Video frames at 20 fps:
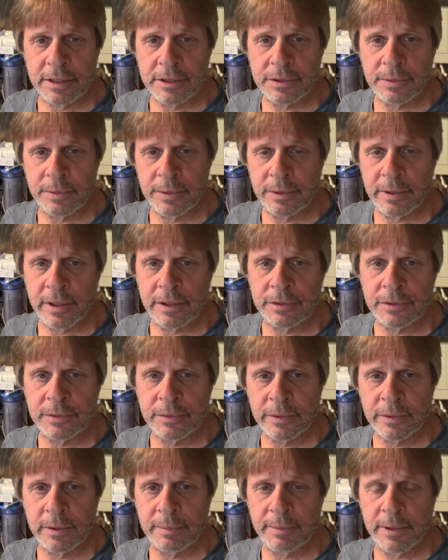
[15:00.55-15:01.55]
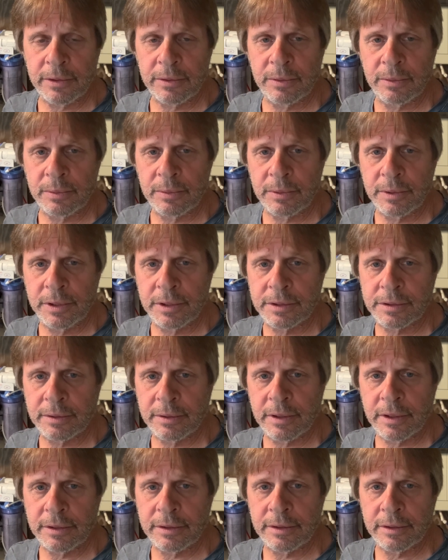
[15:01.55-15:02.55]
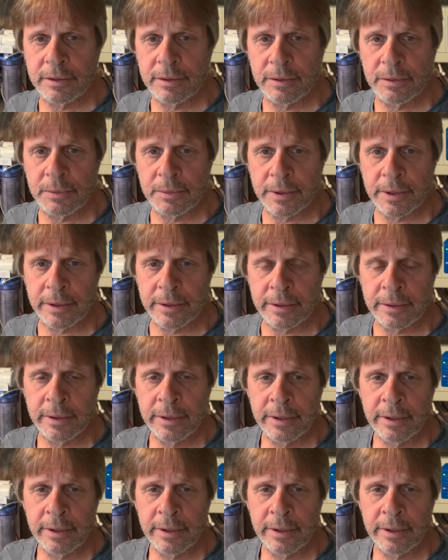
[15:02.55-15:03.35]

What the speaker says: so we don't have to about no leaks or nothing nowhere.